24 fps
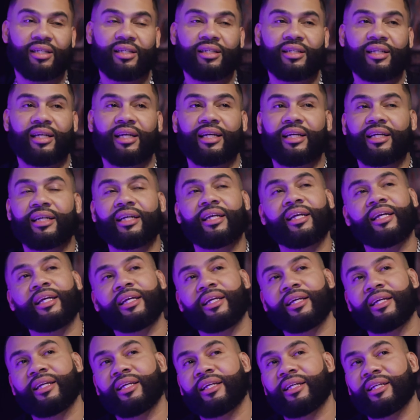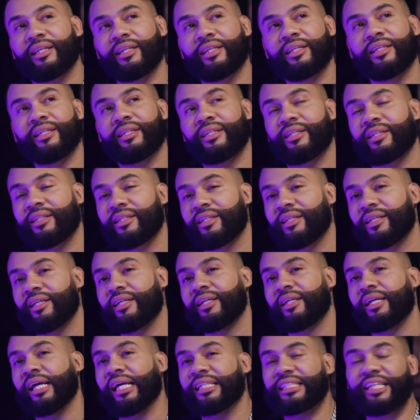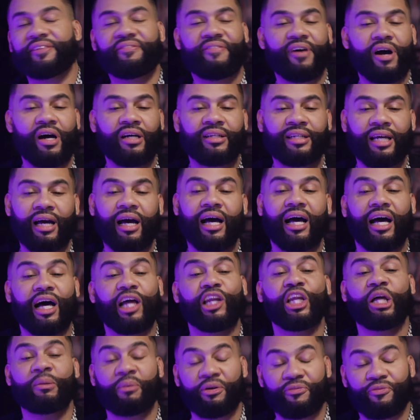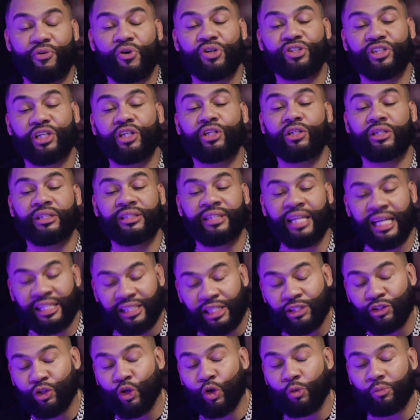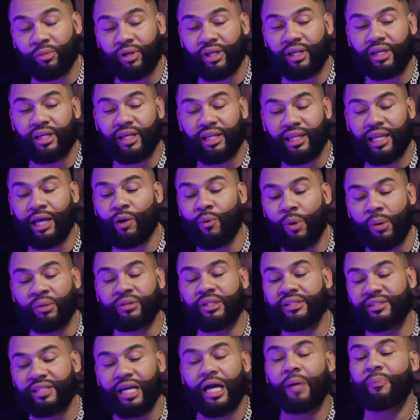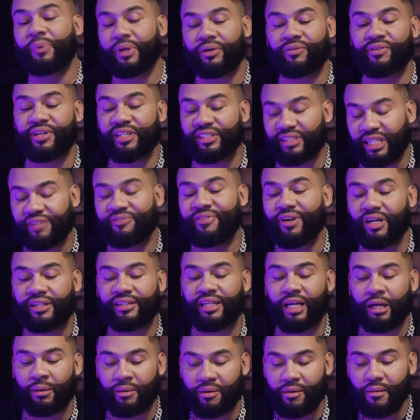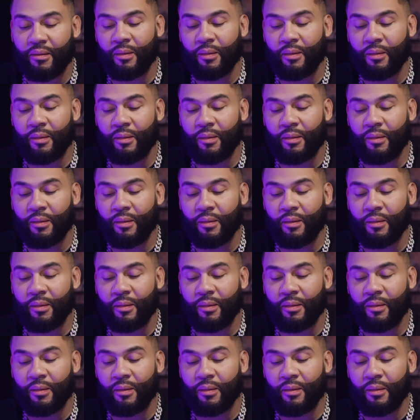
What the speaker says: Like, and she found out how long before she told me? Like, what was the time period she found out